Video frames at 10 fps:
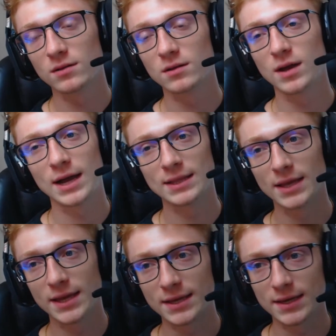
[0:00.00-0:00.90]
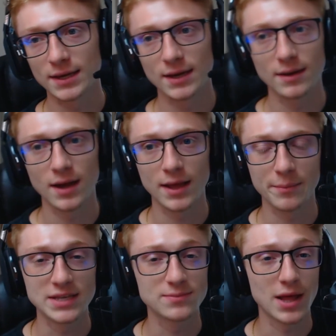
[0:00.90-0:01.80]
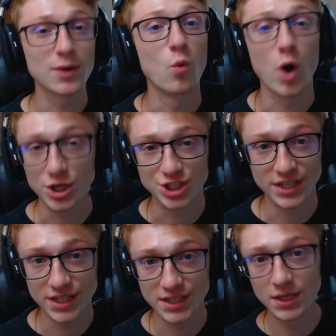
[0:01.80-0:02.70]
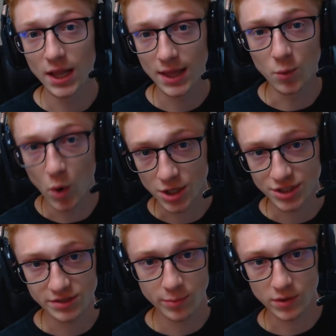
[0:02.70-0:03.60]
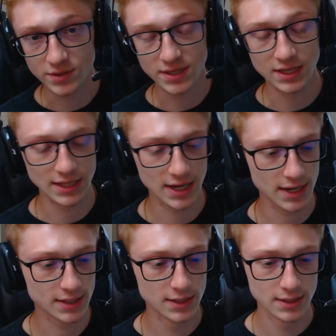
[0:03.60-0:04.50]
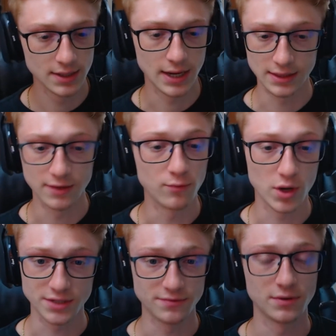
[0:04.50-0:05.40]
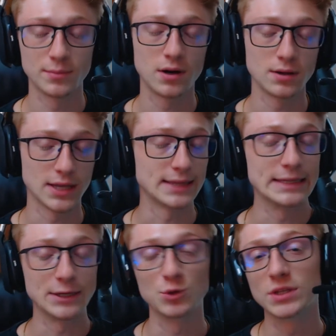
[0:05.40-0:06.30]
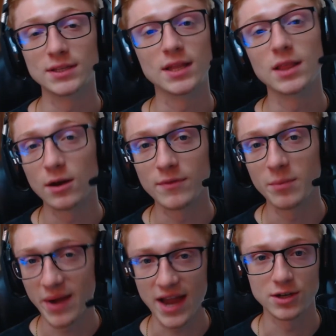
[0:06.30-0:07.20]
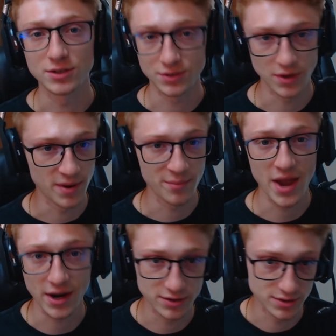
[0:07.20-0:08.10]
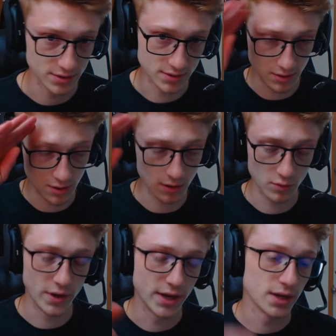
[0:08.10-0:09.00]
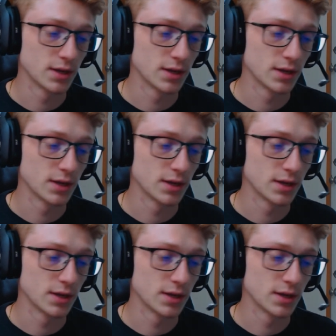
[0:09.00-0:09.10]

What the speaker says: I like baseball. I like watching sports a lot. I love watching football. Like literally love the Packers, Green Bay Packers, just all the way.